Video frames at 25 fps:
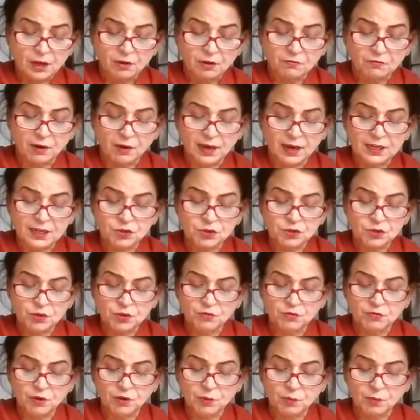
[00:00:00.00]
Why should
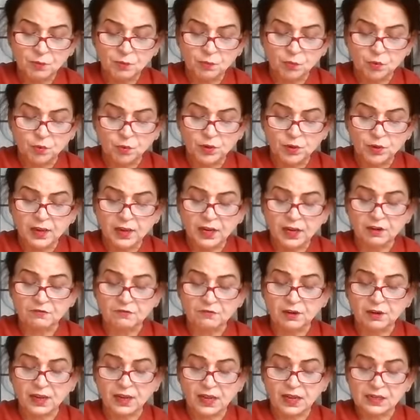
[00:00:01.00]
we mourn
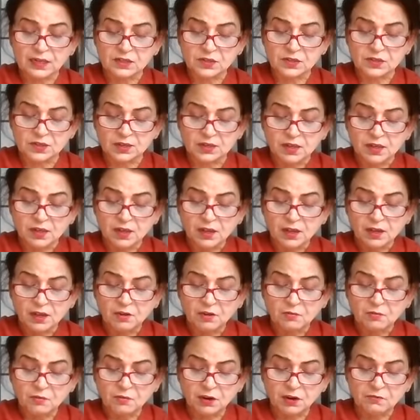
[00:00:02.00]
anyone else?
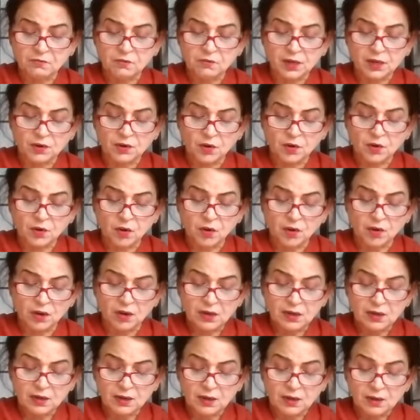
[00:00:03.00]
When we are all
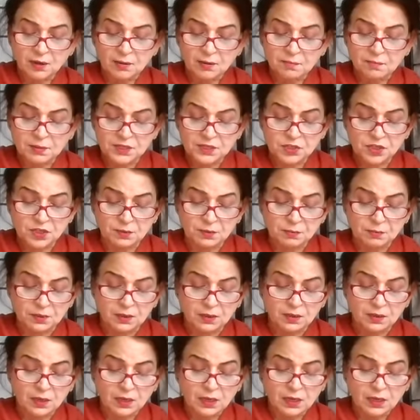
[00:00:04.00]
pitiable,
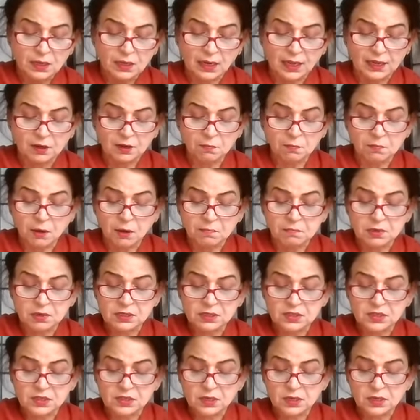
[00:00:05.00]
like
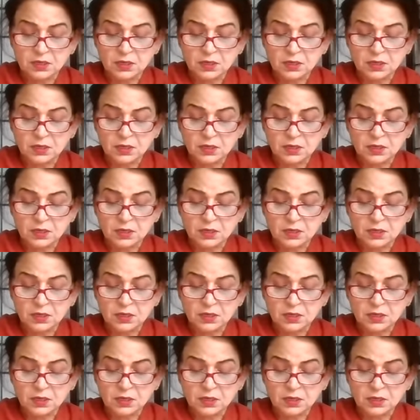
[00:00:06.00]
bubbles